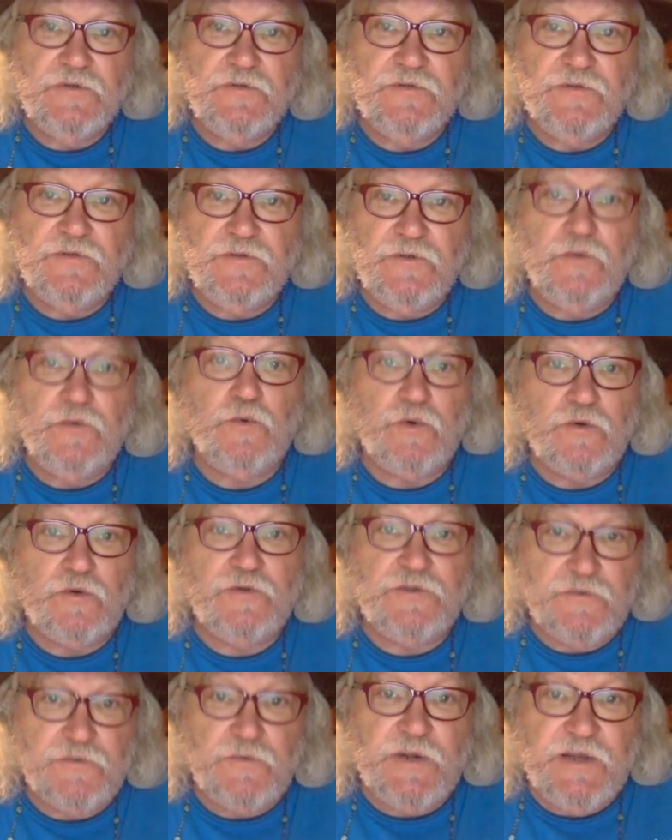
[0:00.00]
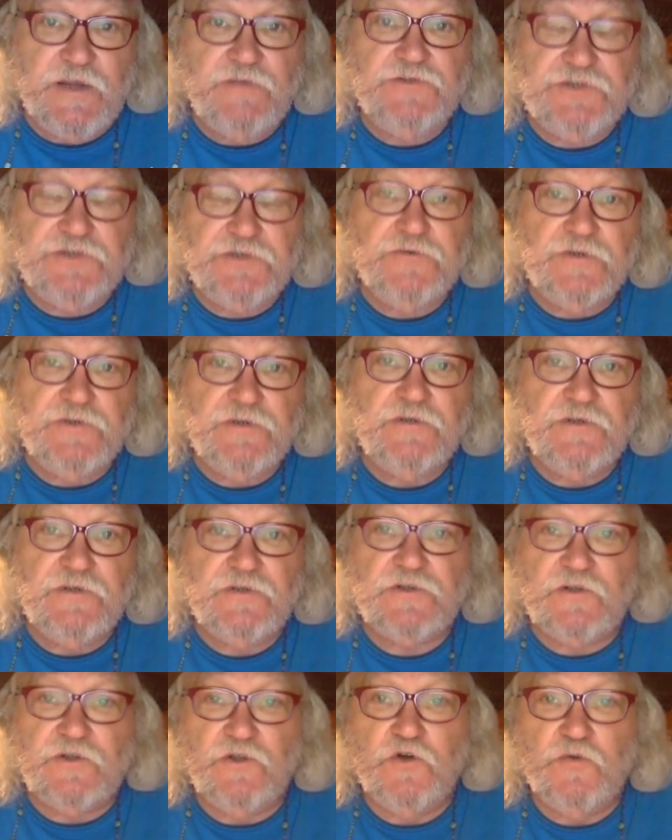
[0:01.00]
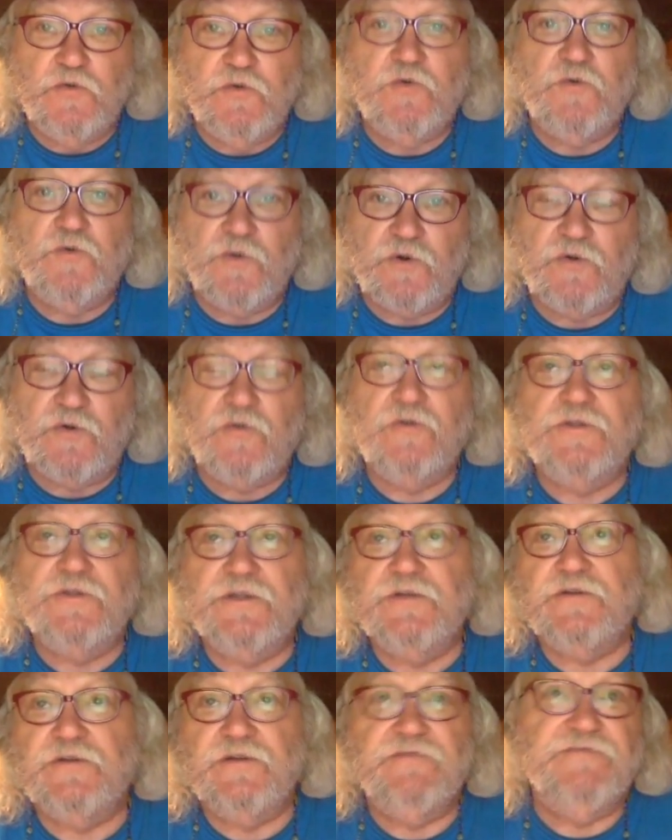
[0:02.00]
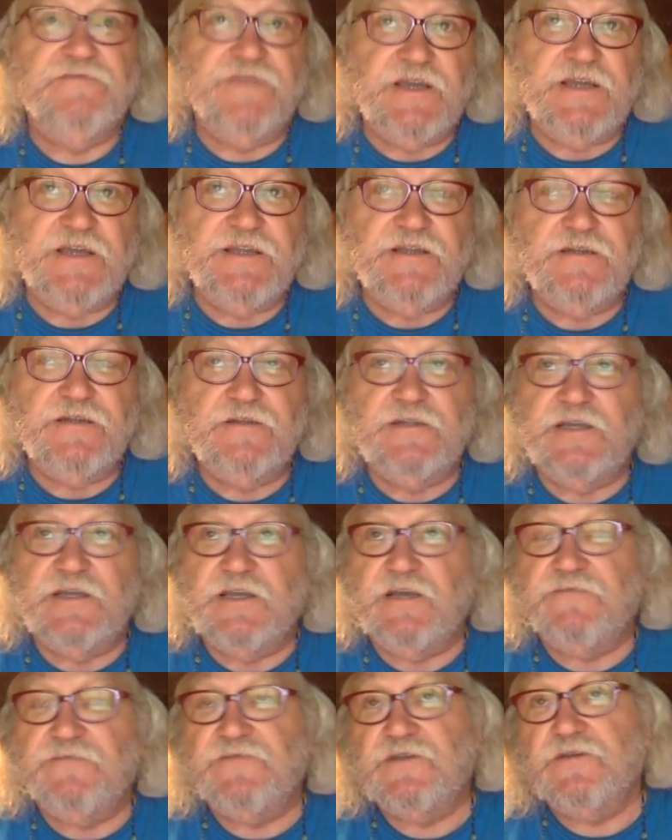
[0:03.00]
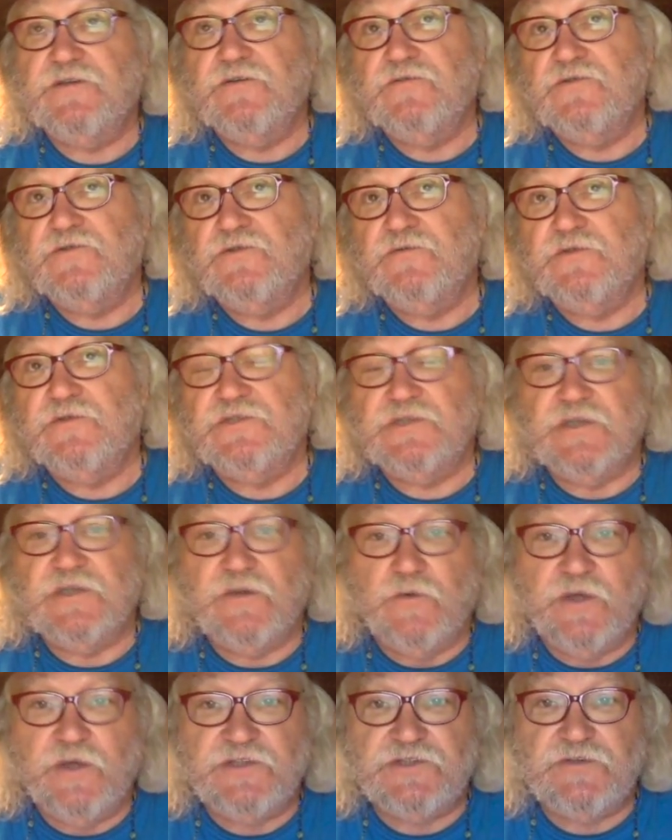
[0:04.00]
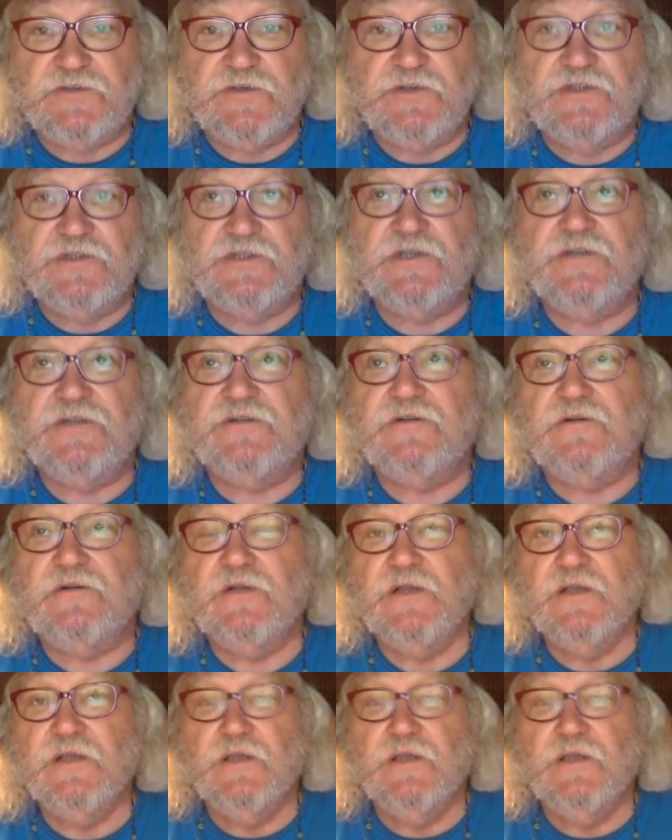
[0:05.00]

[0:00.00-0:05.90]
the world around you in this global world. They're invaded, they have to go to a sequestering center.